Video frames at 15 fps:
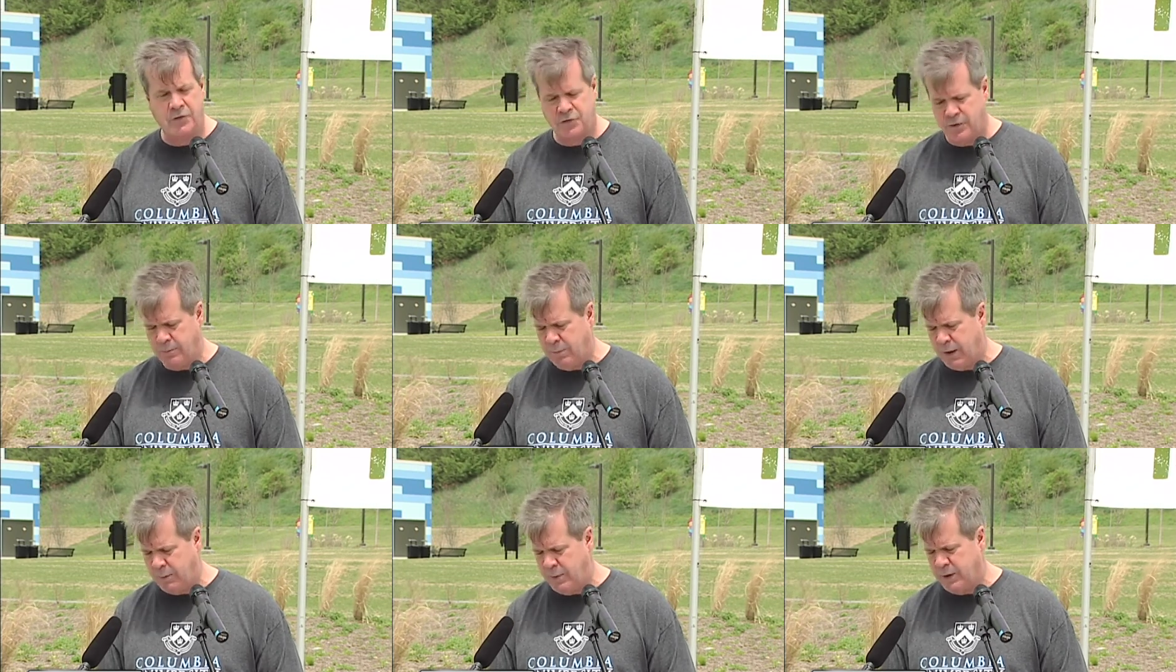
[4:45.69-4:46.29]
in
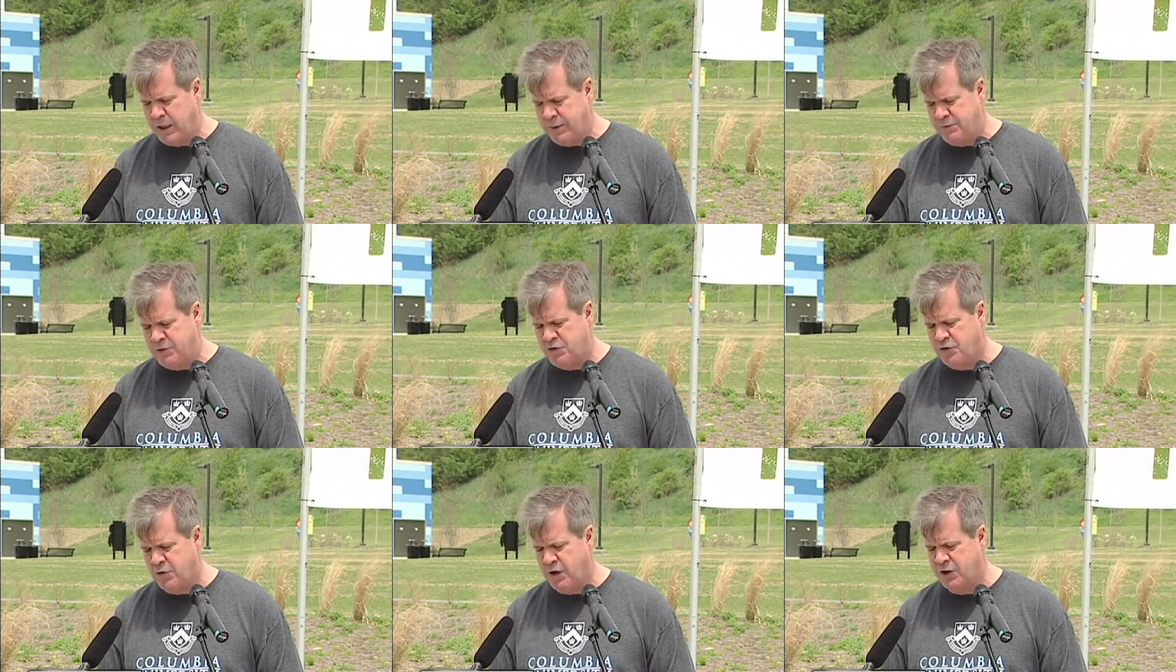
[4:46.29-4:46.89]
public
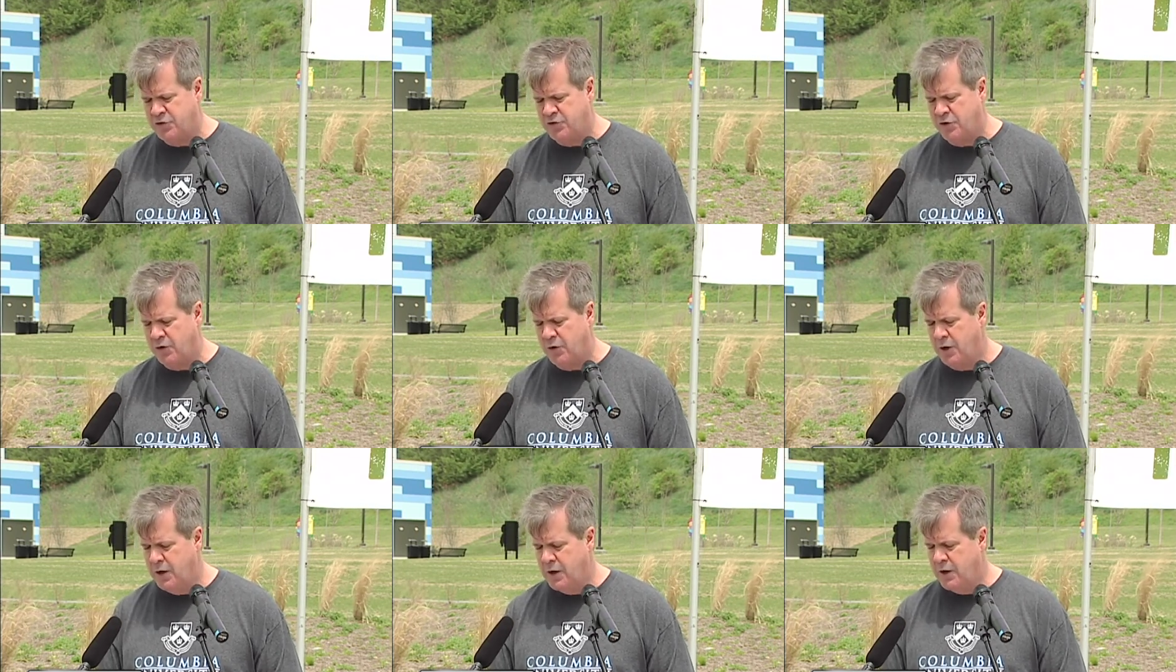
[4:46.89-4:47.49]

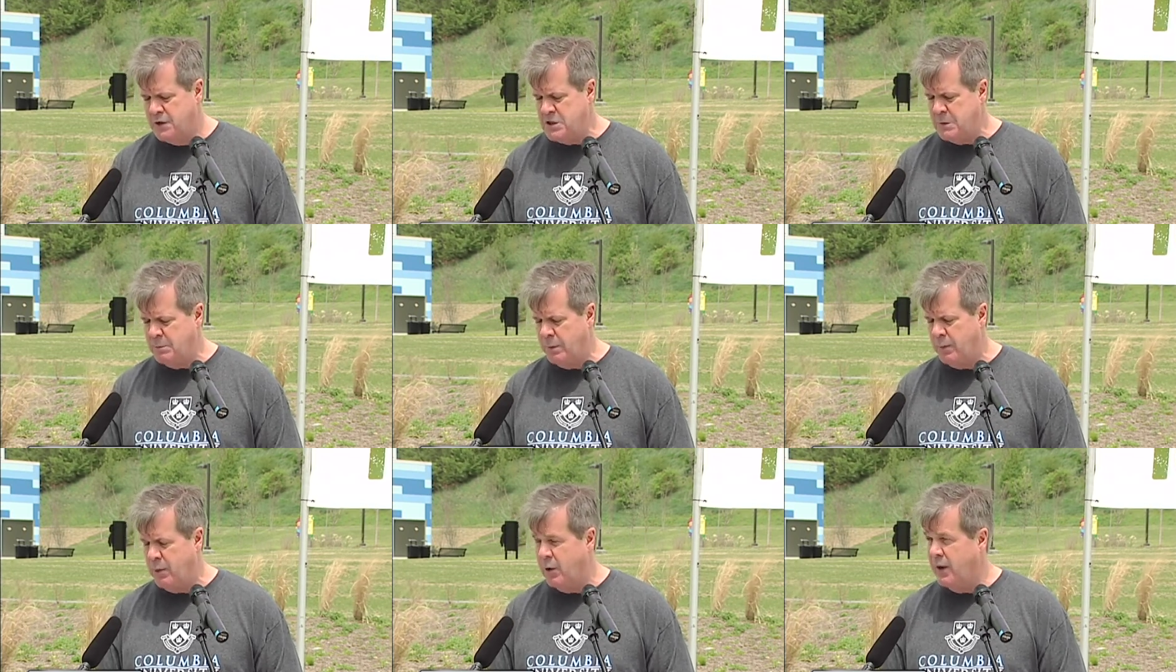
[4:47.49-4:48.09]
infrastructure to
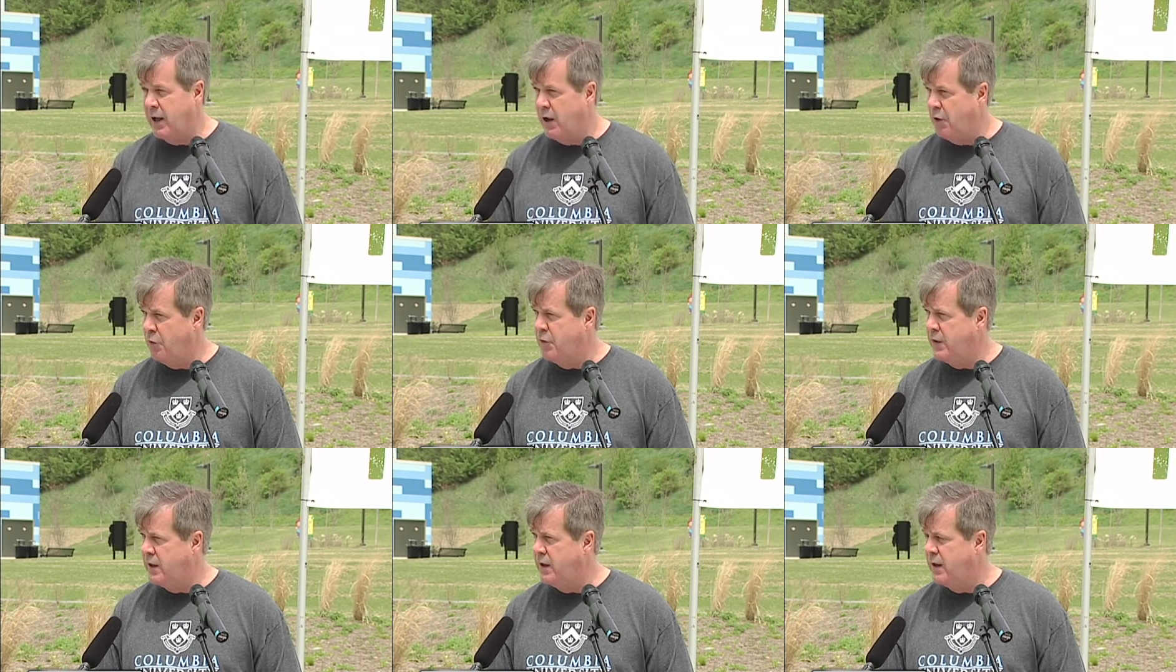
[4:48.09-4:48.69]
promote
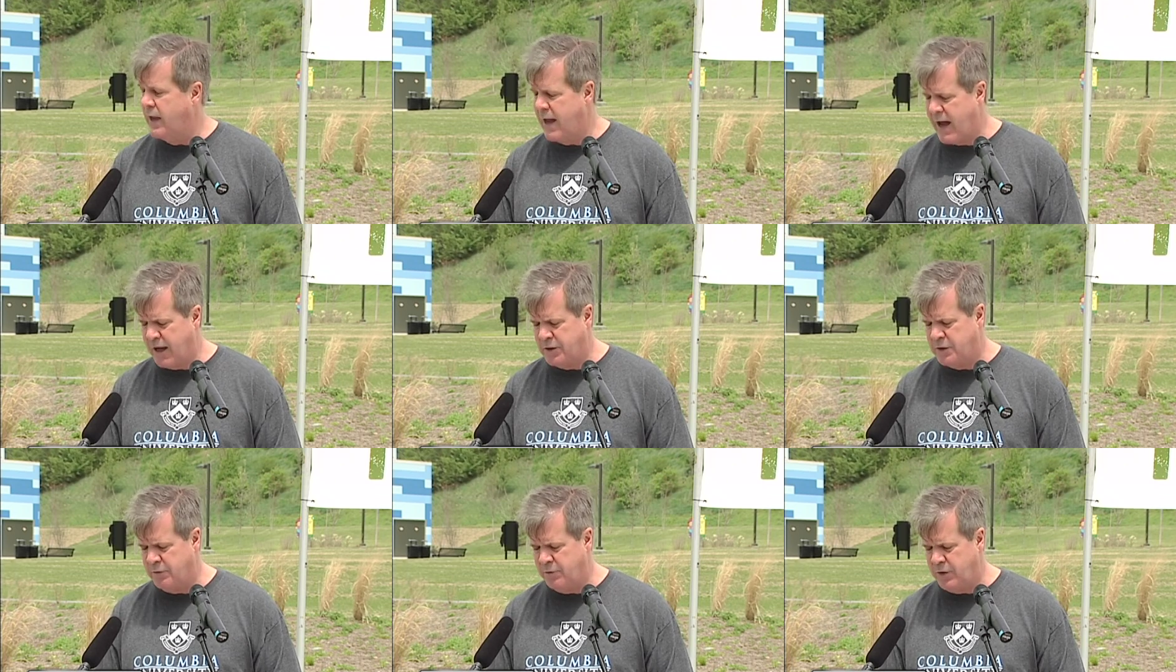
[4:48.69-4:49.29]
healthy,
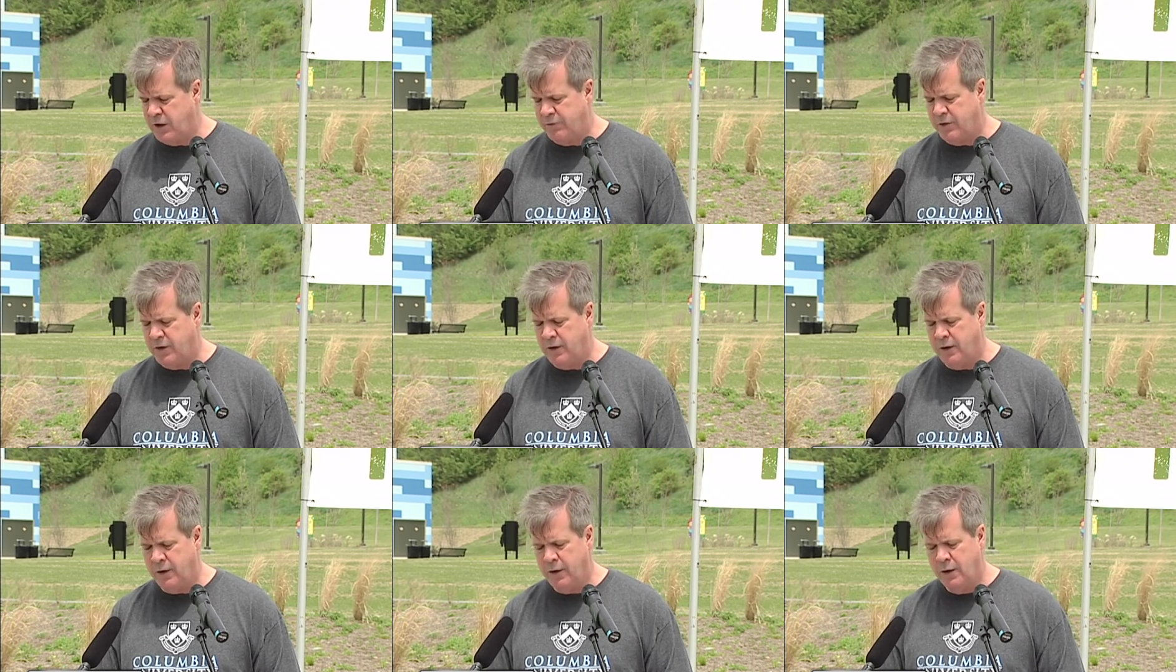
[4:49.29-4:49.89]
active
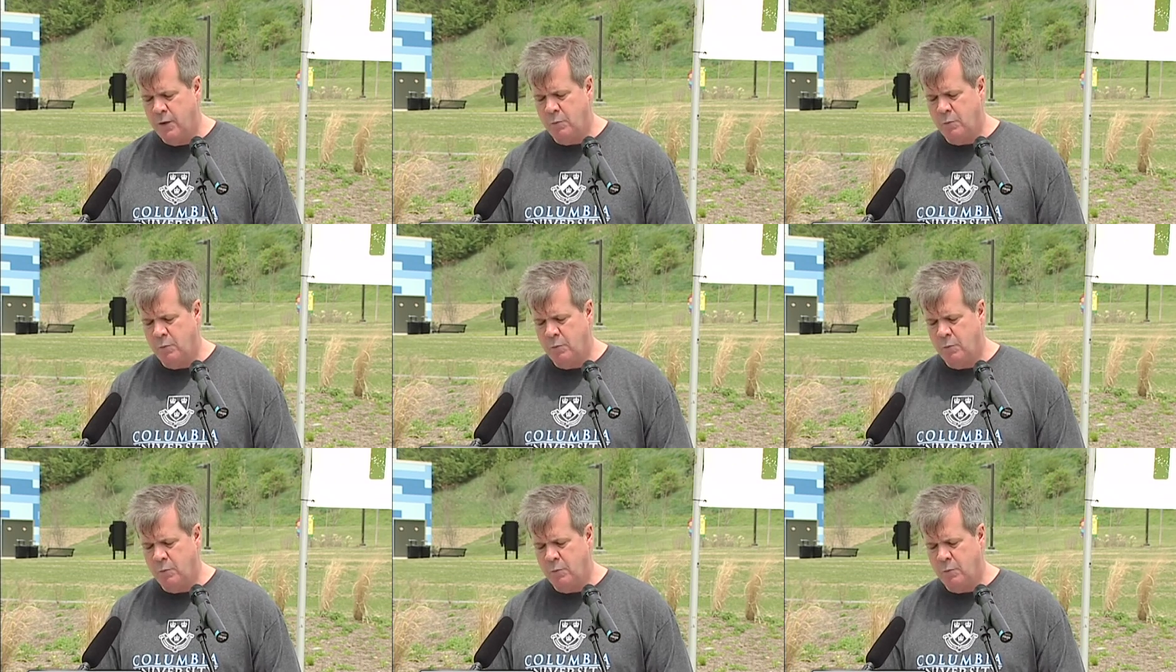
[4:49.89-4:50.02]
living,